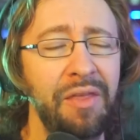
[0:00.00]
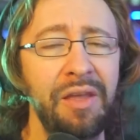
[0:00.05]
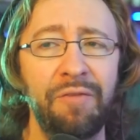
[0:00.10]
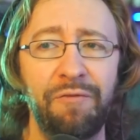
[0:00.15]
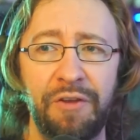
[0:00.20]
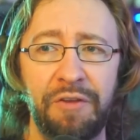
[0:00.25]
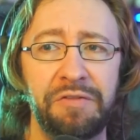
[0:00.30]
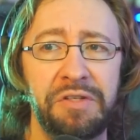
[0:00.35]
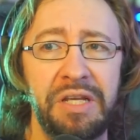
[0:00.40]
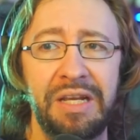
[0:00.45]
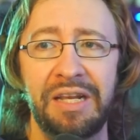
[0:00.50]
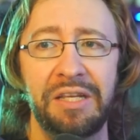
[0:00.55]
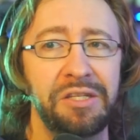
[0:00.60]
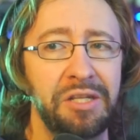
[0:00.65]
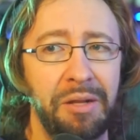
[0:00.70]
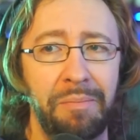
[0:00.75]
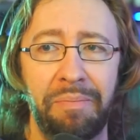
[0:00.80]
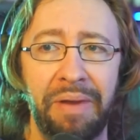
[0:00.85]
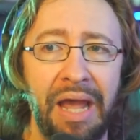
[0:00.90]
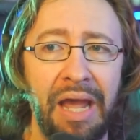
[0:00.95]
I think 15
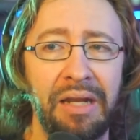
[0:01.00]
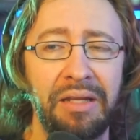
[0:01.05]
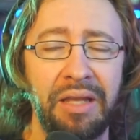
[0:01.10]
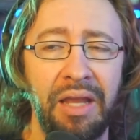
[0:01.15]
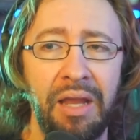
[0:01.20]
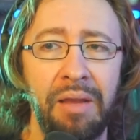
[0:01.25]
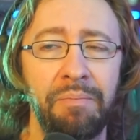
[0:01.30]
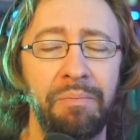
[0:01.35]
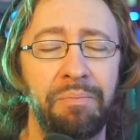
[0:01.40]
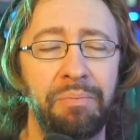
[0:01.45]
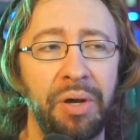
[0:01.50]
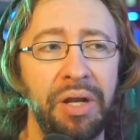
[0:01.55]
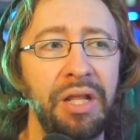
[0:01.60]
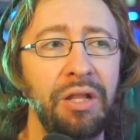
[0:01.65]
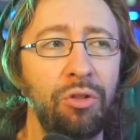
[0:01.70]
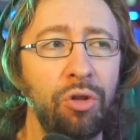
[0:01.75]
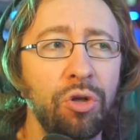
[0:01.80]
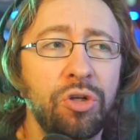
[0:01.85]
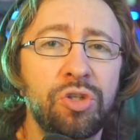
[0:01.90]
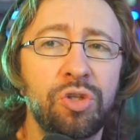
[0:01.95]
isn't a bad game, but
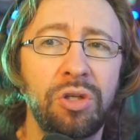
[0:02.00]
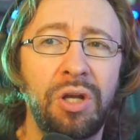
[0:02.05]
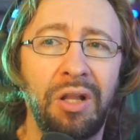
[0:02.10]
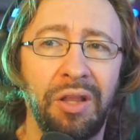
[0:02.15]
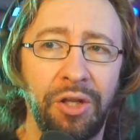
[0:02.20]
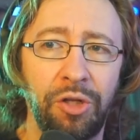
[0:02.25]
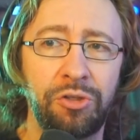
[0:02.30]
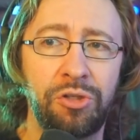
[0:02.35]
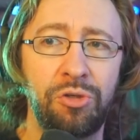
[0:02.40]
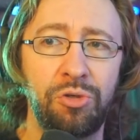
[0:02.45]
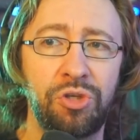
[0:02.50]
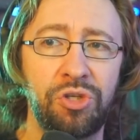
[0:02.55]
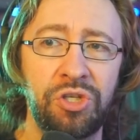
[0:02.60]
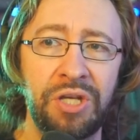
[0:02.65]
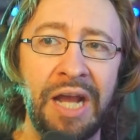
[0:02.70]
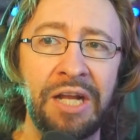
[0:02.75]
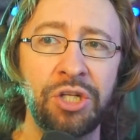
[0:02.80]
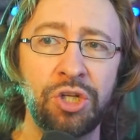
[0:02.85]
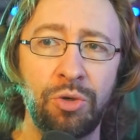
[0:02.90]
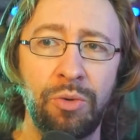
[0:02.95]
it looks a little too
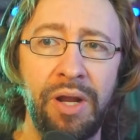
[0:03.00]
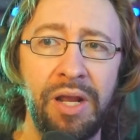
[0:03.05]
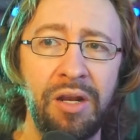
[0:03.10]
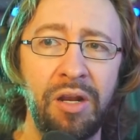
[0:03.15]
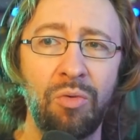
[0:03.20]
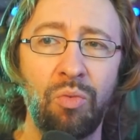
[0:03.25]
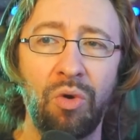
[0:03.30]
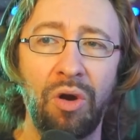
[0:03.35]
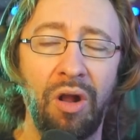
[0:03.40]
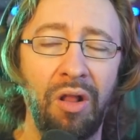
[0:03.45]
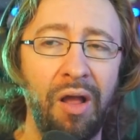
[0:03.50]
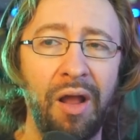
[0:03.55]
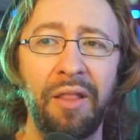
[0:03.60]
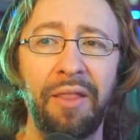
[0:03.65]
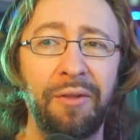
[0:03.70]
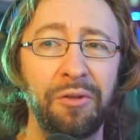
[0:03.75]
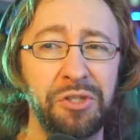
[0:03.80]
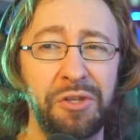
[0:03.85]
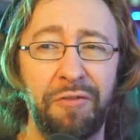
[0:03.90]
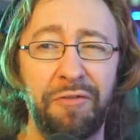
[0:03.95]
saturated where a lot
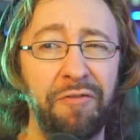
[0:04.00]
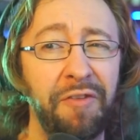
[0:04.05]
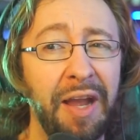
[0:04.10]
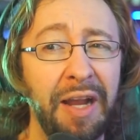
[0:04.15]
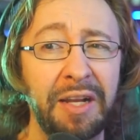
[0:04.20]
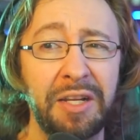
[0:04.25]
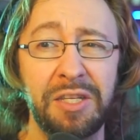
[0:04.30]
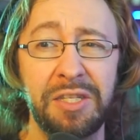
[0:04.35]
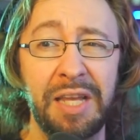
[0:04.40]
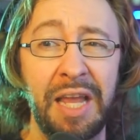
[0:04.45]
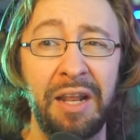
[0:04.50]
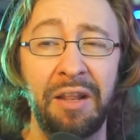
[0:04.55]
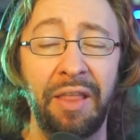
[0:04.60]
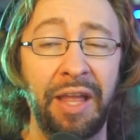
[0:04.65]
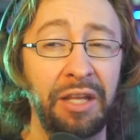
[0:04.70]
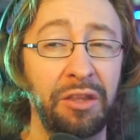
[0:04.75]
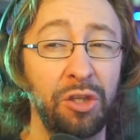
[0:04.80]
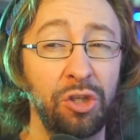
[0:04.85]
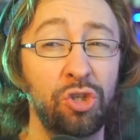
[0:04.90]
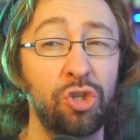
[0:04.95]
of those effects and
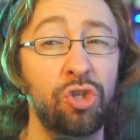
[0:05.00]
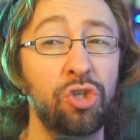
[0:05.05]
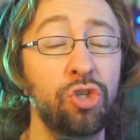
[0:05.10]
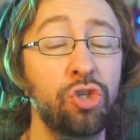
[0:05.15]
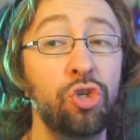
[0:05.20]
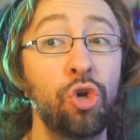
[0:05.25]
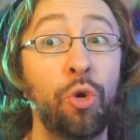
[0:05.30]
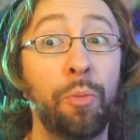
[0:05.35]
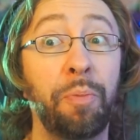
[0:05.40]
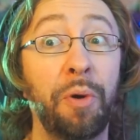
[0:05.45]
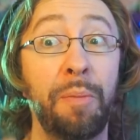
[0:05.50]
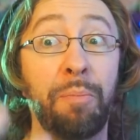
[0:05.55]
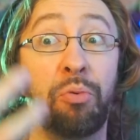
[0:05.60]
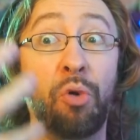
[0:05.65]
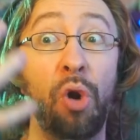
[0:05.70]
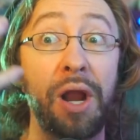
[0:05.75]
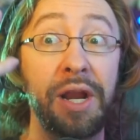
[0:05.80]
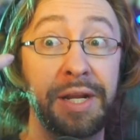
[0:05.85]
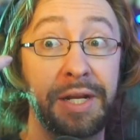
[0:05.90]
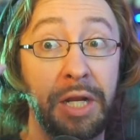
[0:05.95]
like the super
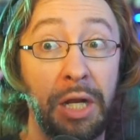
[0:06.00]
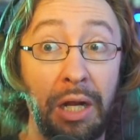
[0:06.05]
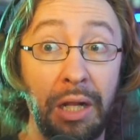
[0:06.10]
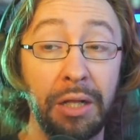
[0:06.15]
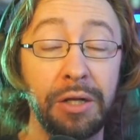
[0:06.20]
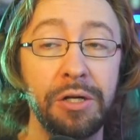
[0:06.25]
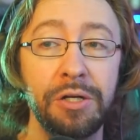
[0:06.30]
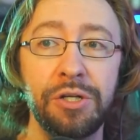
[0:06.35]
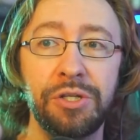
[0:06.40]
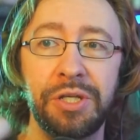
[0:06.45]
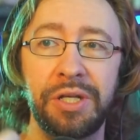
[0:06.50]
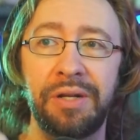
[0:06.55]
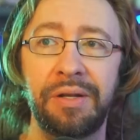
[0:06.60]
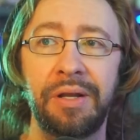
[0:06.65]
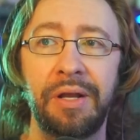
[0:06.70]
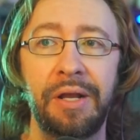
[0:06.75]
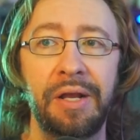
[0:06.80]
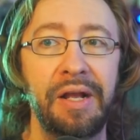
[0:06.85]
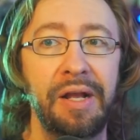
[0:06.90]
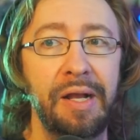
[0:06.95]
bright colors
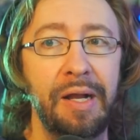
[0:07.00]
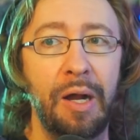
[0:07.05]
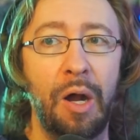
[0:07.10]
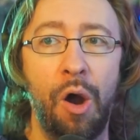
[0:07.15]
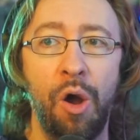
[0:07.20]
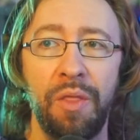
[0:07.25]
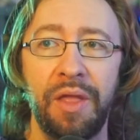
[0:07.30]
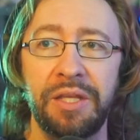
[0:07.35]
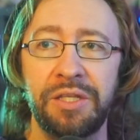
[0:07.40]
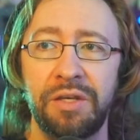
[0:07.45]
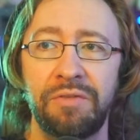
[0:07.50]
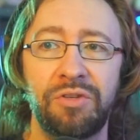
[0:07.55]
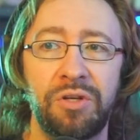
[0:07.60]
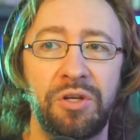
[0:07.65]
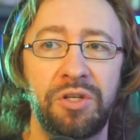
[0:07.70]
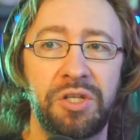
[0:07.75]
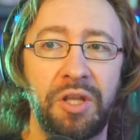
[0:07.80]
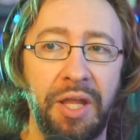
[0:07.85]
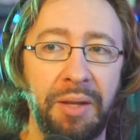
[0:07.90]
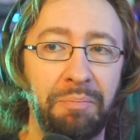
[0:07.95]
and all that stuff
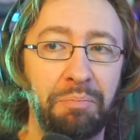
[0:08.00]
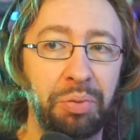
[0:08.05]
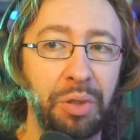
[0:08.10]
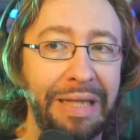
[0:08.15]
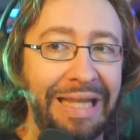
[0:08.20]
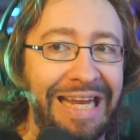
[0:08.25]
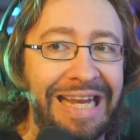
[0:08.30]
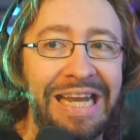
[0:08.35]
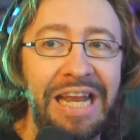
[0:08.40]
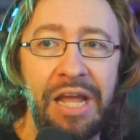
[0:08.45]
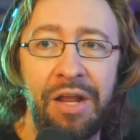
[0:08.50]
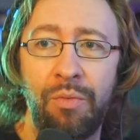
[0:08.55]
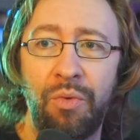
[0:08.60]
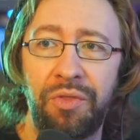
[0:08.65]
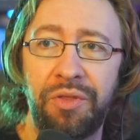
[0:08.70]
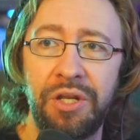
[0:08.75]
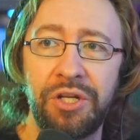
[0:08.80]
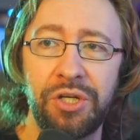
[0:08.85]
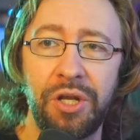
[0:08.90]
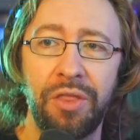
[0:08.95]
starts to like bleed in
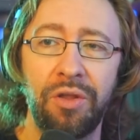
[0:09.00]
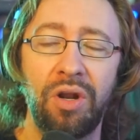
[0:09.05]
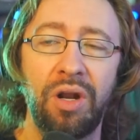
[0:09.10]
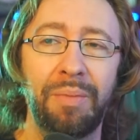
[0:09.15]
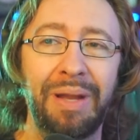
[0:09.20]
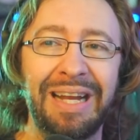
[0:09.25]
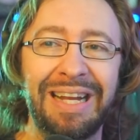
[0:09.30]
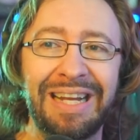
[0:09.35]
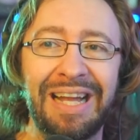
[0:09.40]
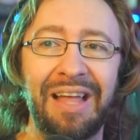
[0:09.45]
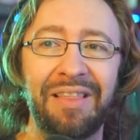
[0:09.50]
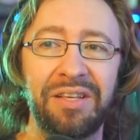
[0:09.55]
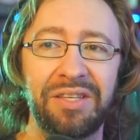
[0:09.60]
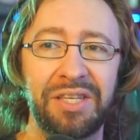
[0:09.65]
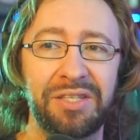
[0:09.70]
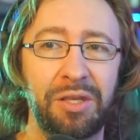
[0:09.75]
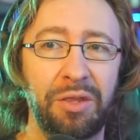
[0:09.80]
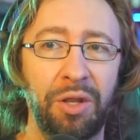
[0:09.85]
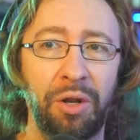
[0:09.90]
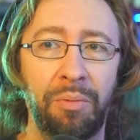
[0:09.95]
with each other. And I'm like, ah,
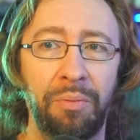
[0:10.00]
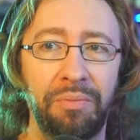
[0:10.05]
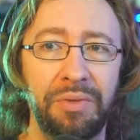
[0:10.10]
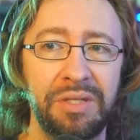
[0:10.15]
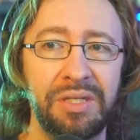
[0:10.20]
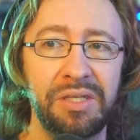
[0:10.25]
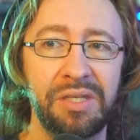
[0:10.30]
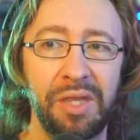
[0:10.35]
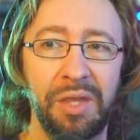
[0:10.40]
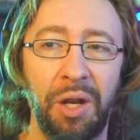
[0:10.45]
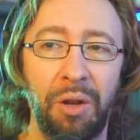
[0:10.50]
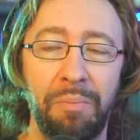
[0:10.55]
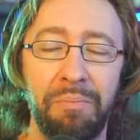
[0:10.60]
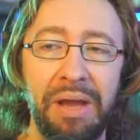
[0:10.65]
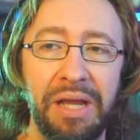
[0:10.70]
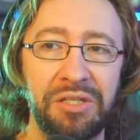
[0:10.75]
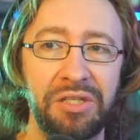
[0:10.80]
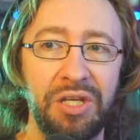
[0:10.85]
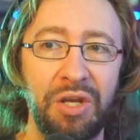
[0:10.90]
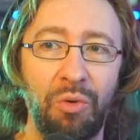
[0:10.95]
this is a little, this is a little
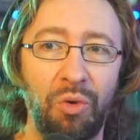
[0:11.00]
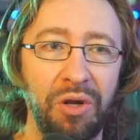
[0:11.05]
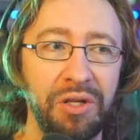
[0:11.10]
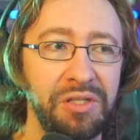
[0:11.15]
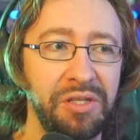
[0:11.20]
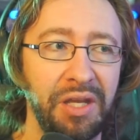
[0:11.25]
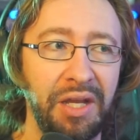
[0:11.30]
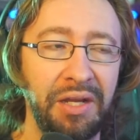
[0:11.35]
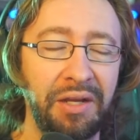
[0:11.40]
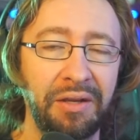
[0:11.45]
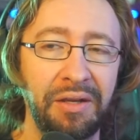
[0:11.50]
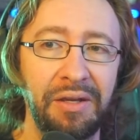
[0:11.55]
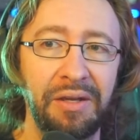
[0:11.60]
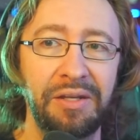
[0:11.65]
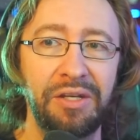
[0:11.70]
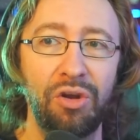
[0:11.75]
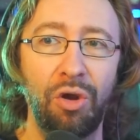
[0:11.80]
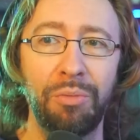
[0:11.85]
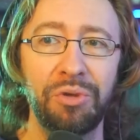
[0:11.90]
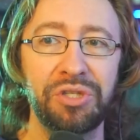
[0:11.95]
messy where it's like
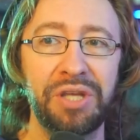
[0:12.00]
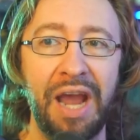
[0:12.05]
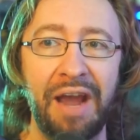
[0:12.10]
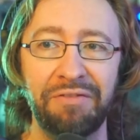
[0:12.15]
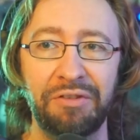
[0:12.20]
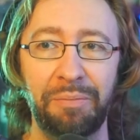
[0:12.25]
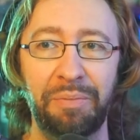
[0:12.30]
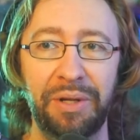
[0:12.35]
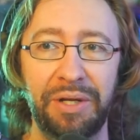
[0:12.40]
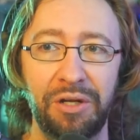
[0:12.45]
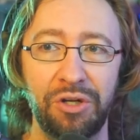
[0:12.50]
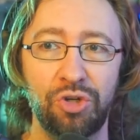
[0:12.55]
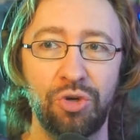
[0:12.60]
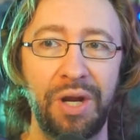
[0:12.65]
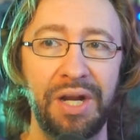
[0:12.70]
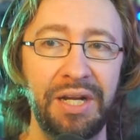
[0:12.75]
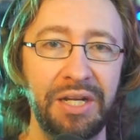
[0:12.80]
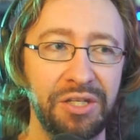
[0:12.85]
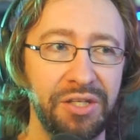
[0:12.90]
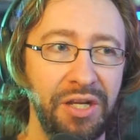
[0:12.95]
you almost have to play on
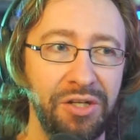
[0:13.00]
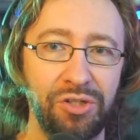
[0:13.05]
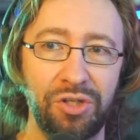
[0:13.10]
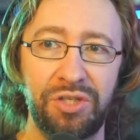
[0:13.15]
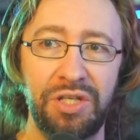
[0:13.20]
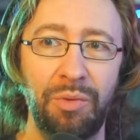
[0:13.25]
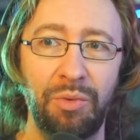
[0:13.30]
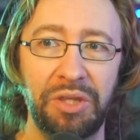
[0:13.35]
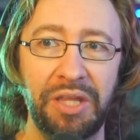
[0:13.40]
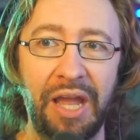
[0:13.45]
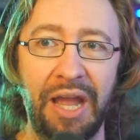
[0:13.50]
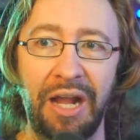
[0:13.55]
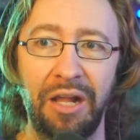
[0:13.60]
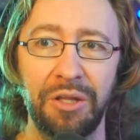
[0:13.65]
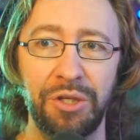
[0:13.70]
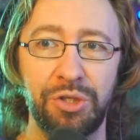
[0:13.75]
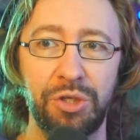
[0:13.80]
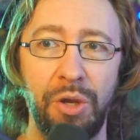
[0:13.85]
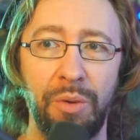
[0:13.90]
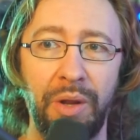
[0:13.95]
training stage to see what the
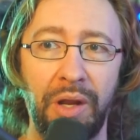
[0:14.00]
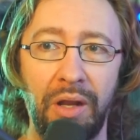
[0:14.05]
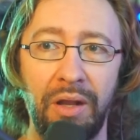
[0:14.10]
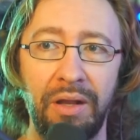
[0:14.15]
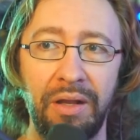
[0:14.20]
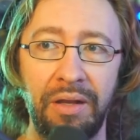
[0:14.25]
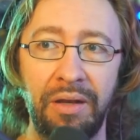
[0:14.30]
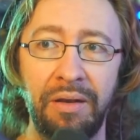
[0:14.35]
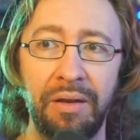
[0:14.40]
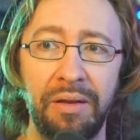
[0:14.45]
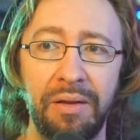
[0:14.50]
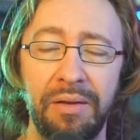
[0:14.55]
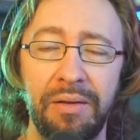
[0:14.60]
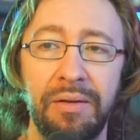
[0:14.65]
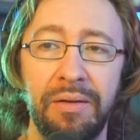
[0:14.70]
hell is going on.